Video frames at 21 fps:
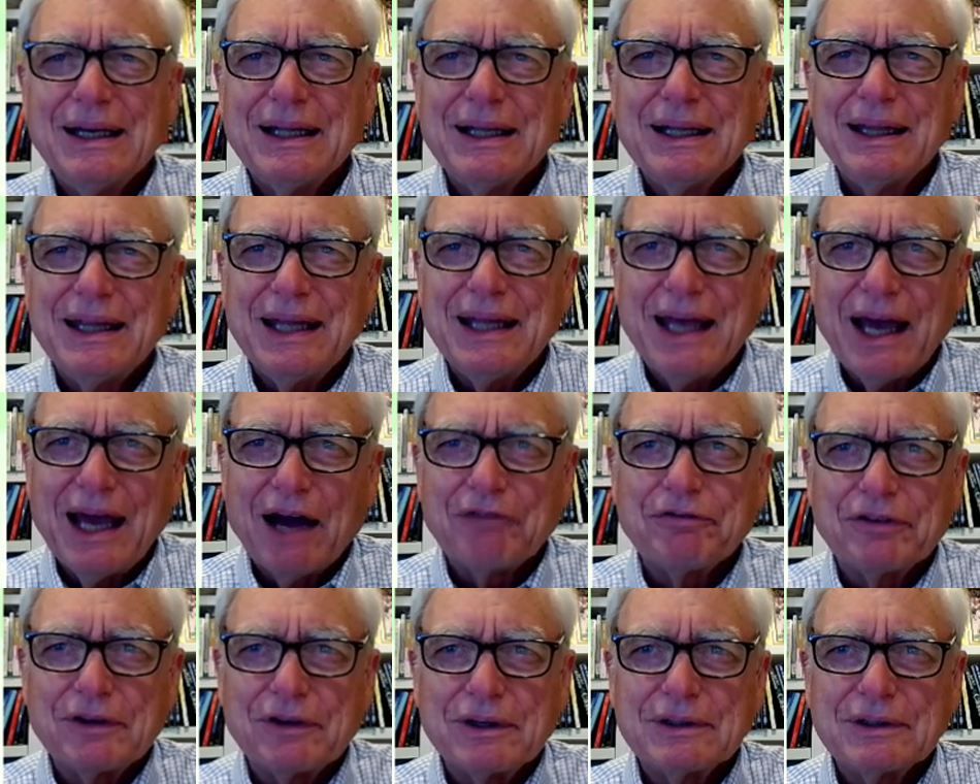the
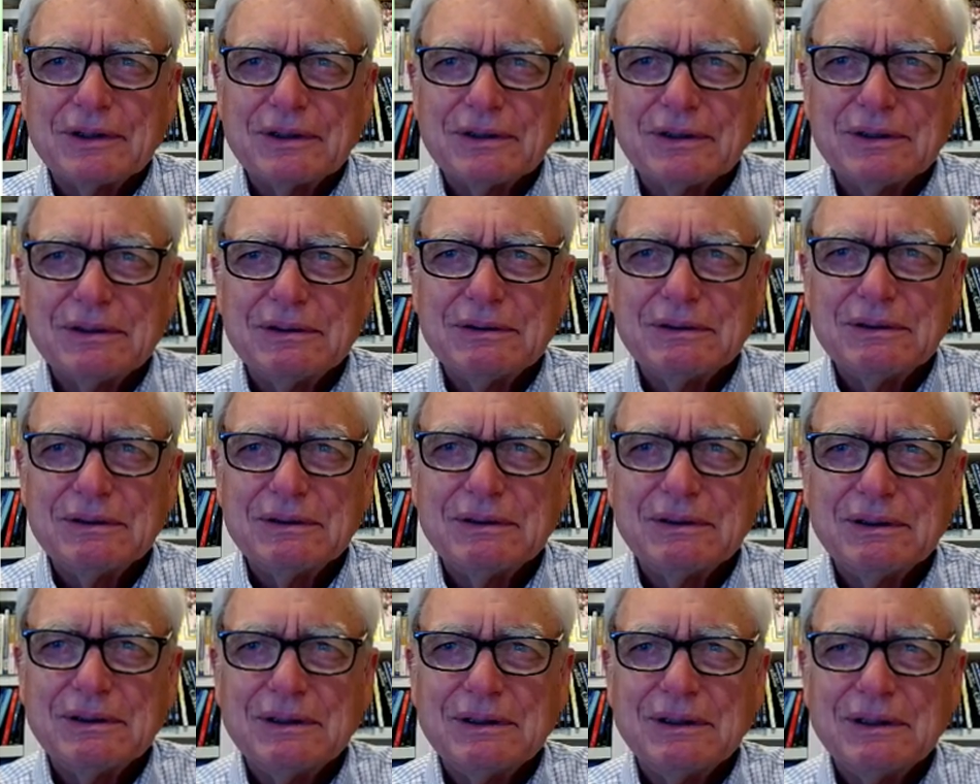effort
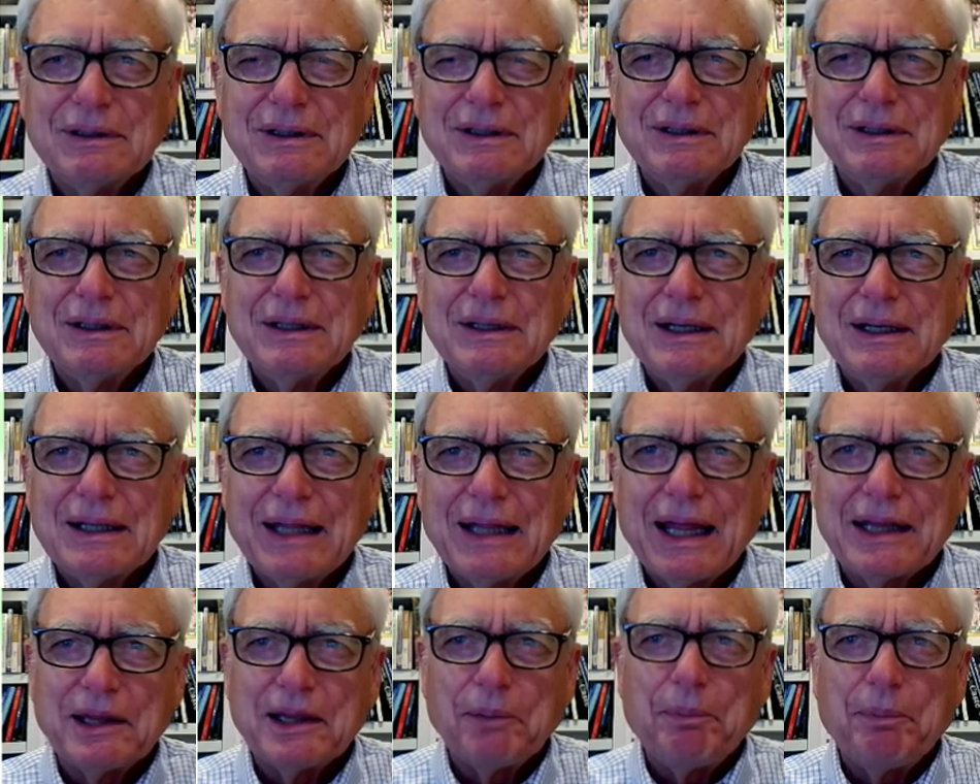
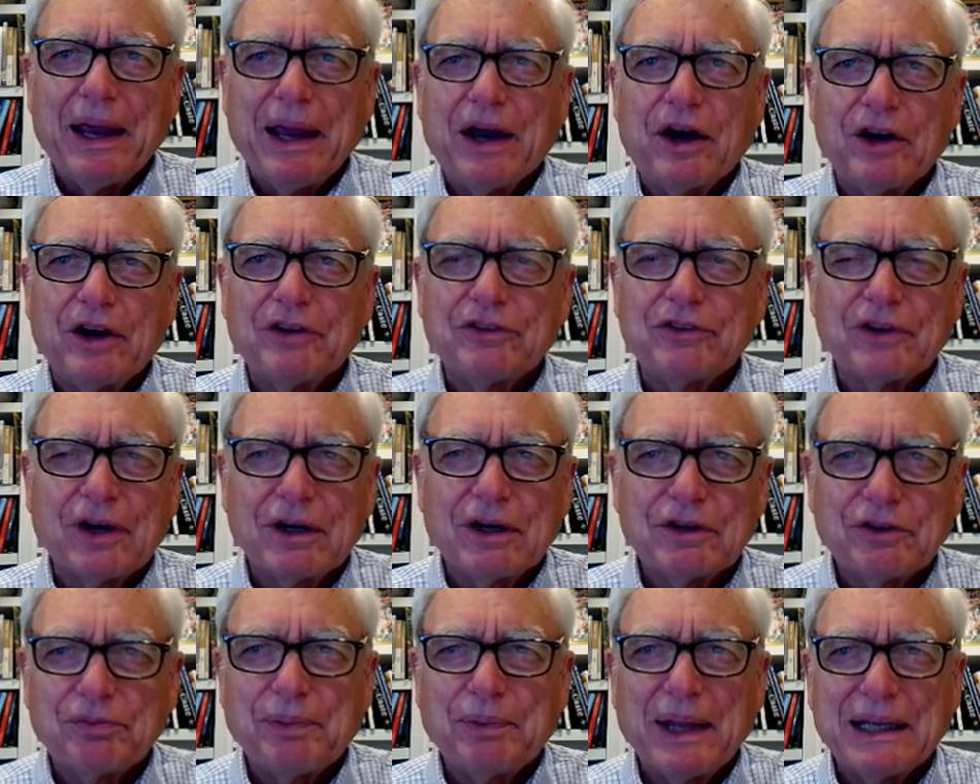that the parents are
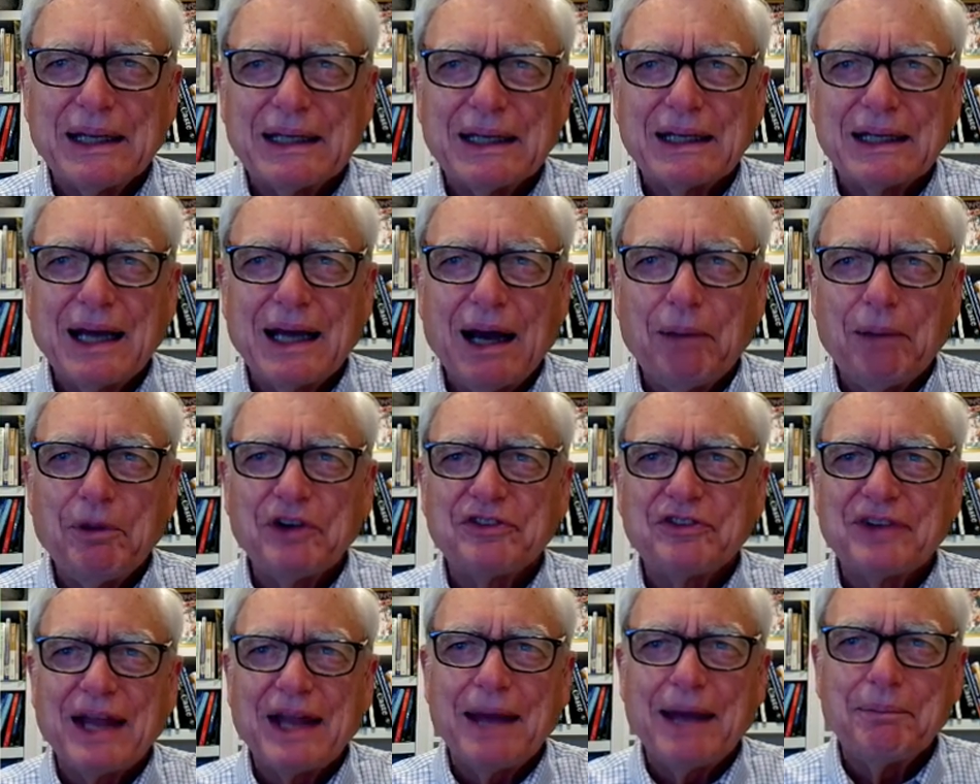spending, how much
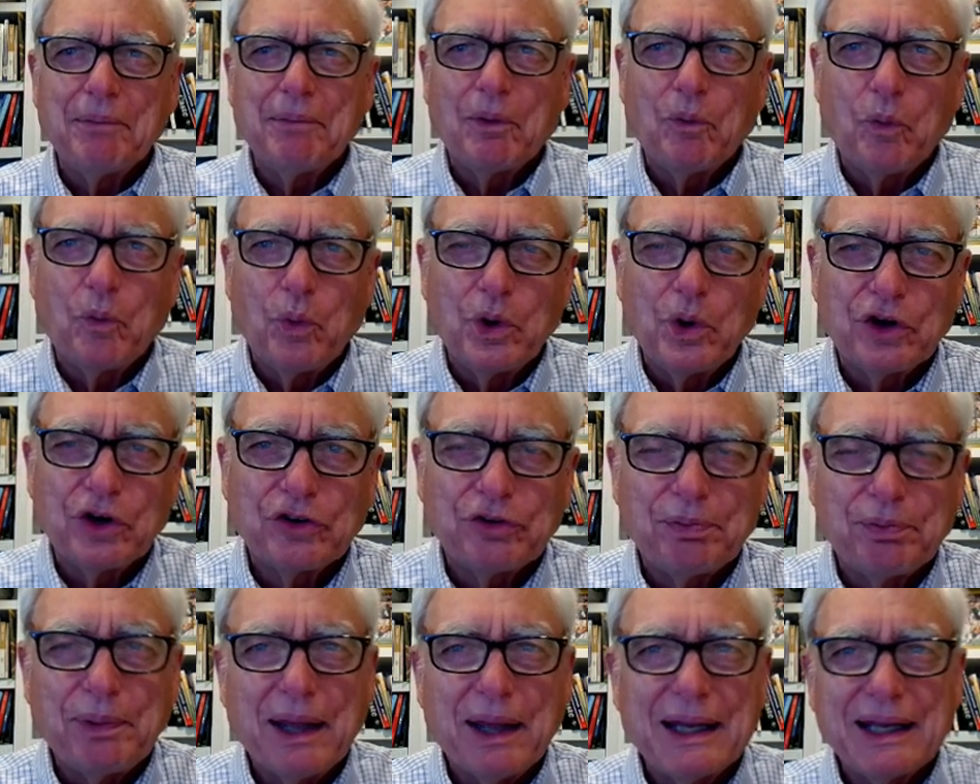time we're
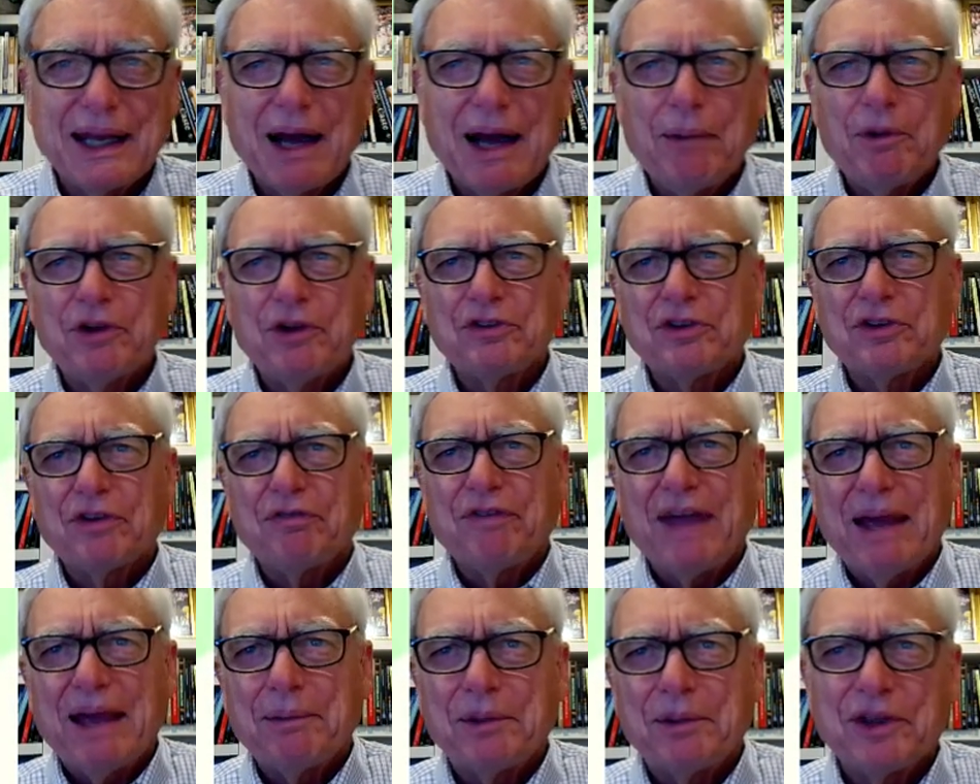spending, how much the
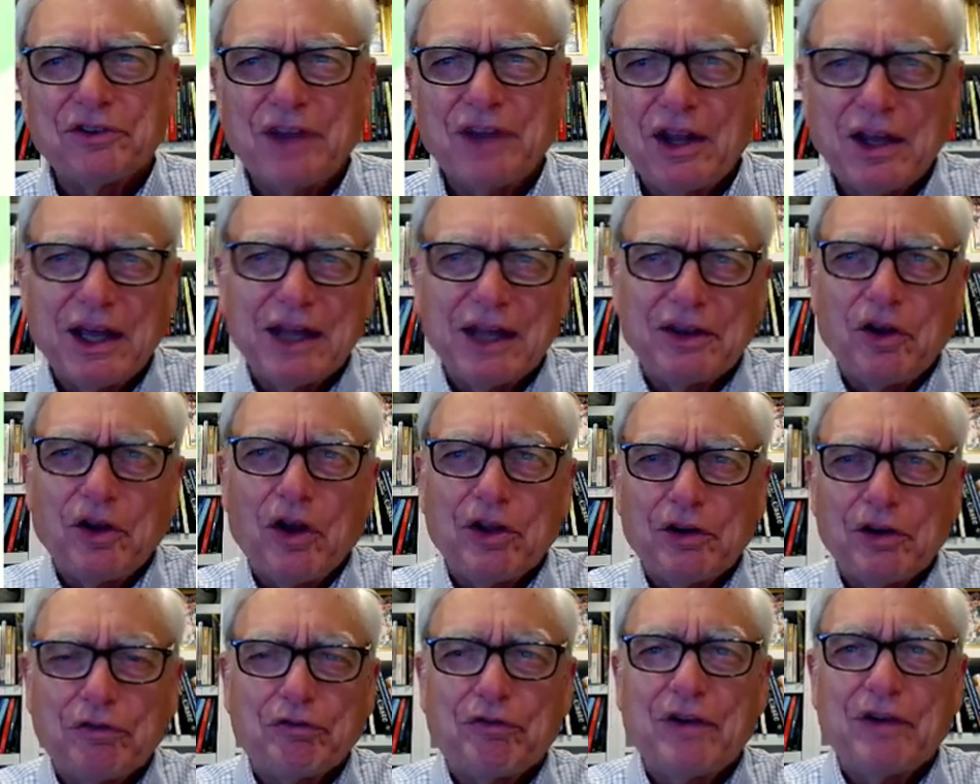family is. I look at all
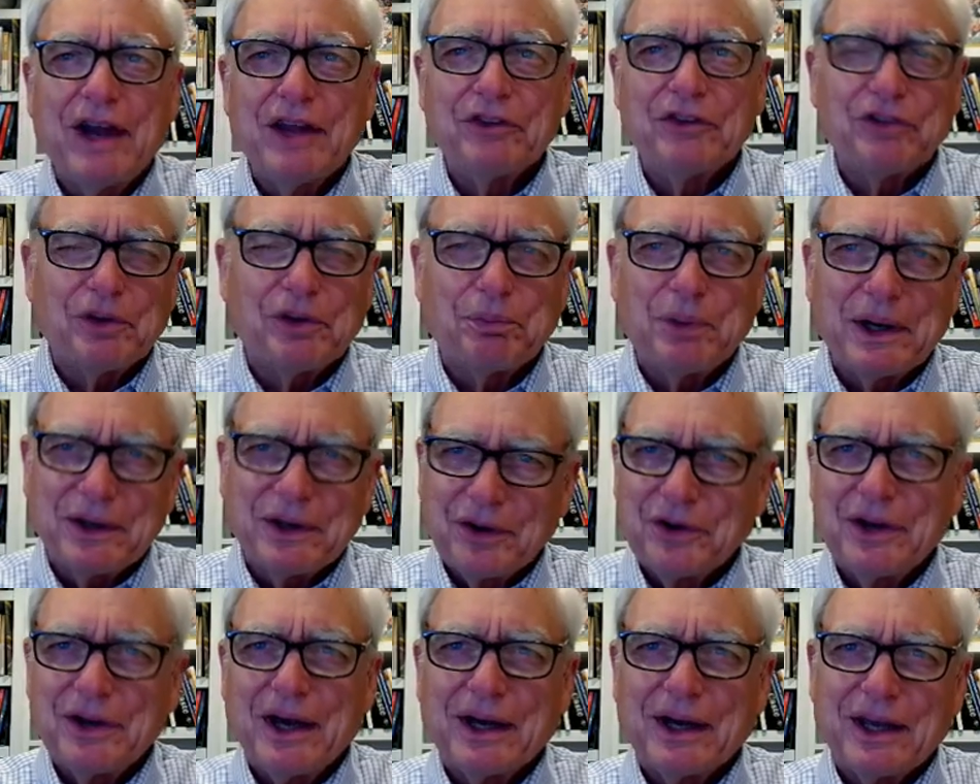their friends that bring their
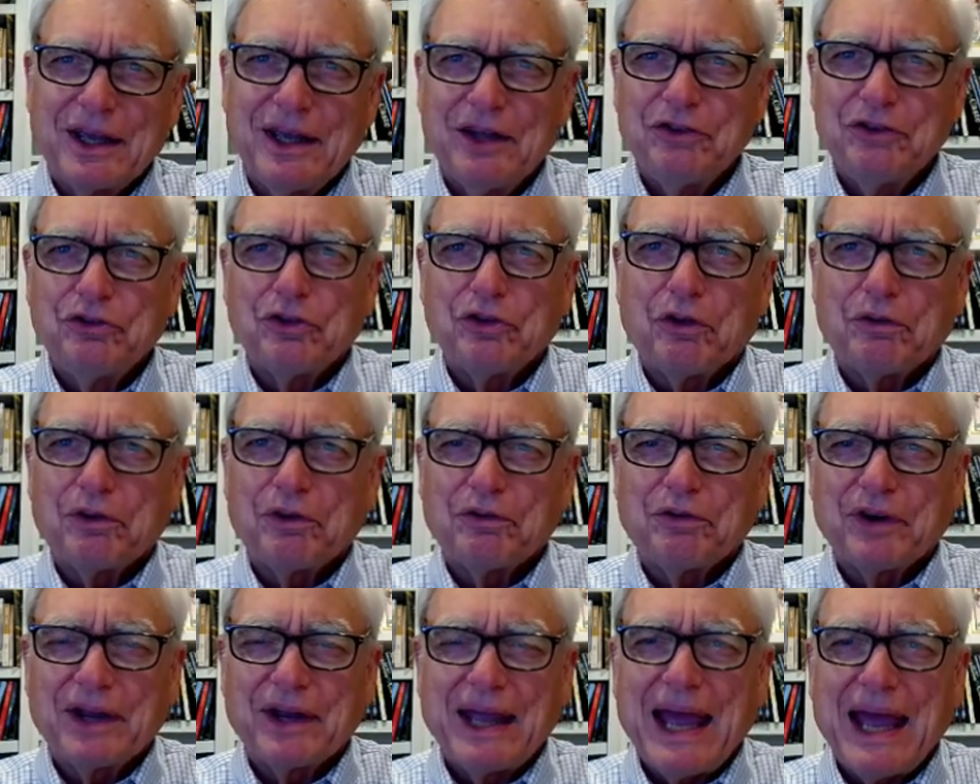young kids over
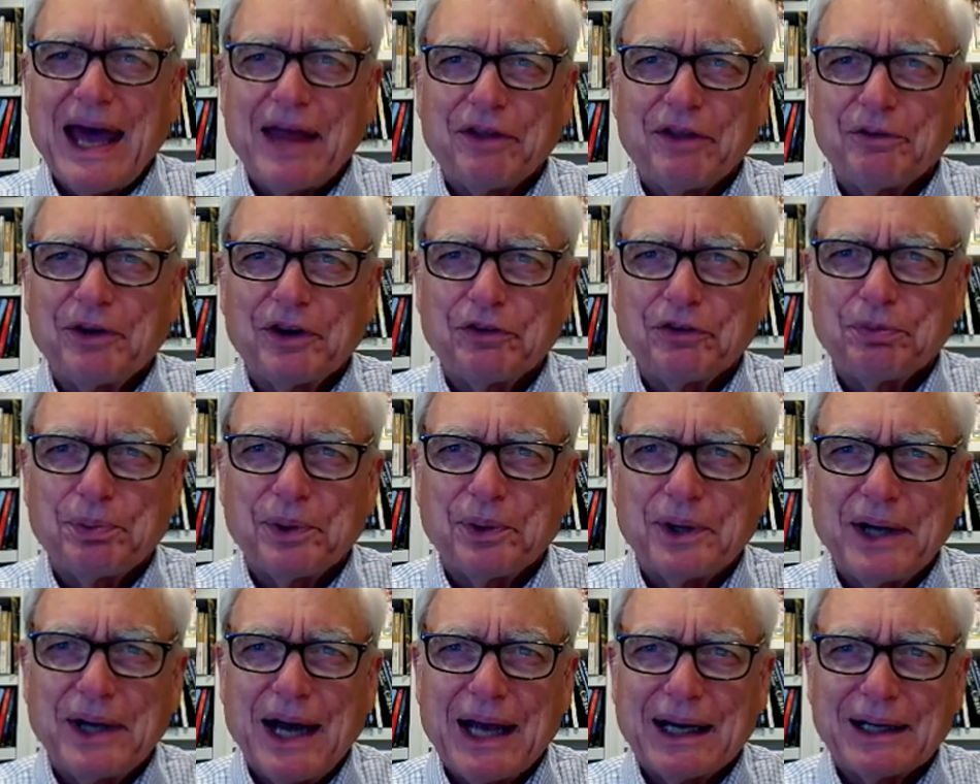for gatherings
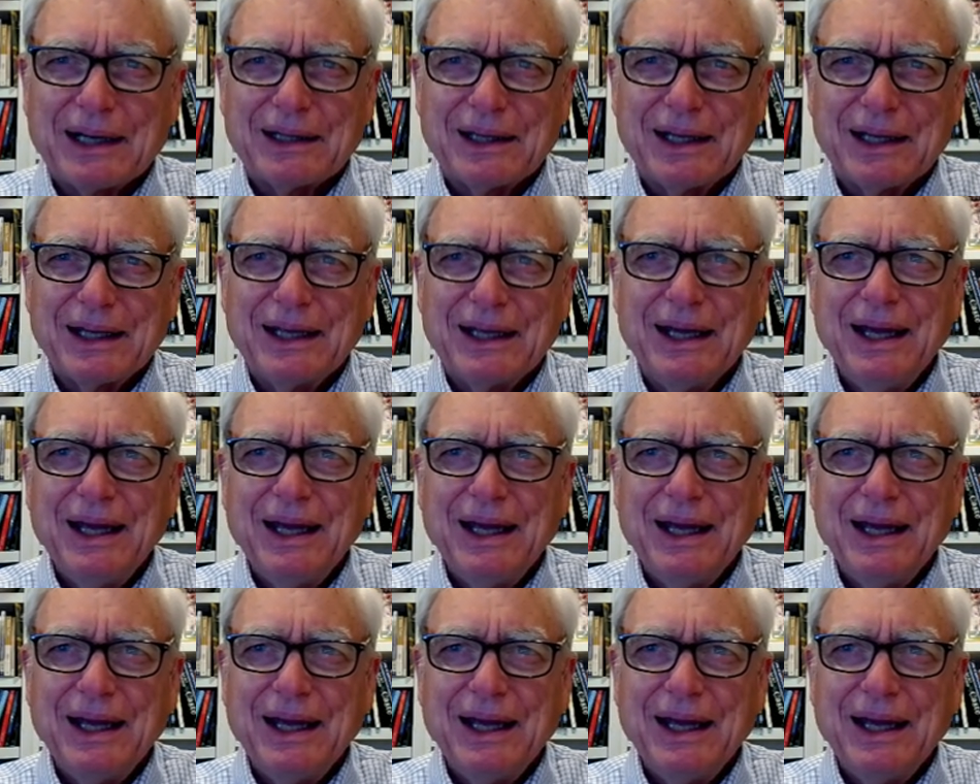periodically,